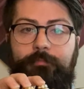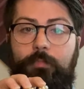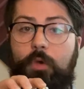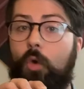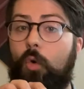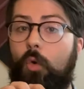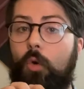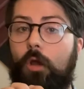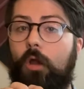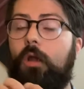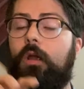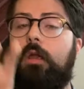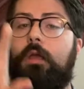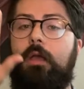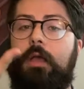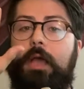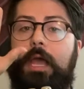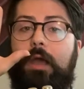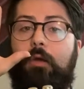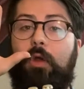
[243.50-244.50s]
or
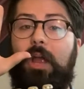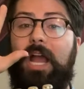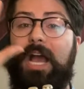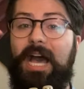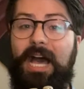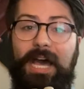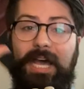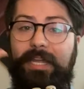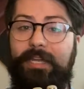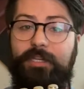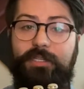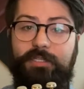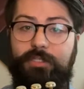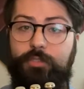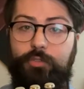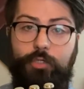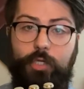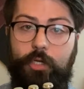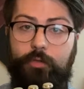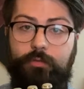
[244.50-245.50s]
our
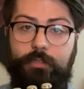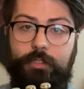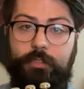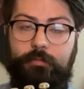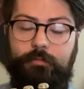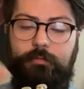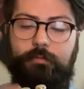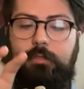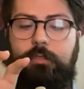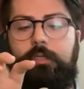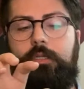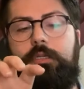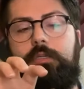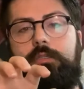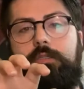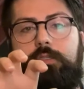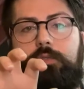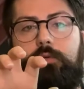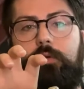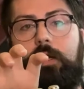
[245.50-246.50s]
highest note
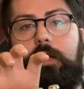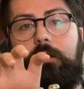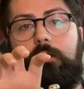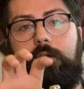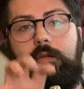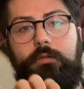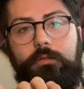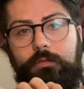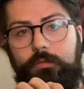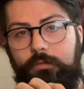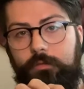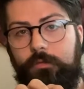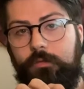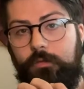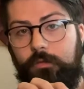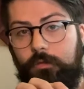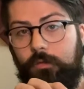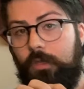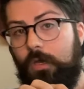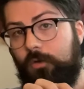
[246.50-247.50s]
to our
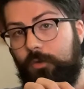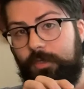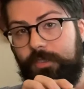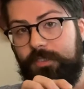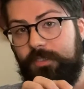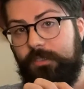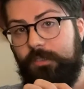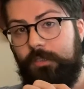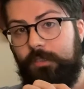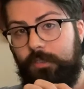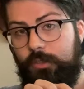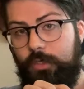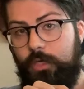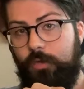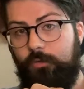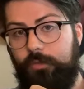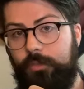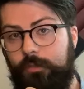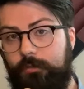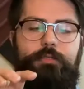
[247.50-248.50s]
lowest note.